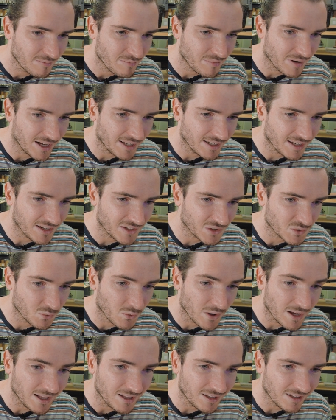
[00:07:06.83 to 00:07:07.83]
But as
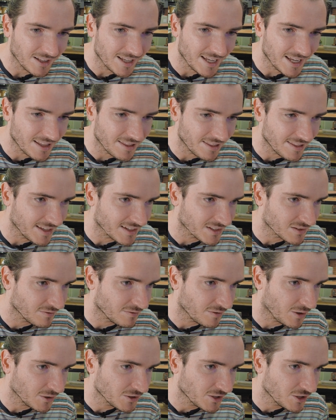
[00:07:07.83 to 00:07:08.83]
well, in this
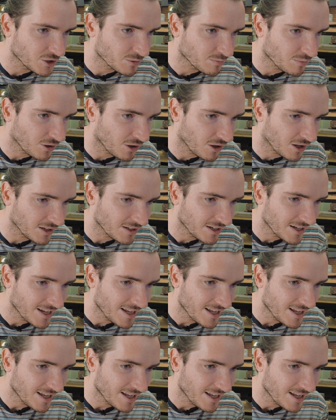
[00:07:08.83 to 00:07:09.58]
voltage plot,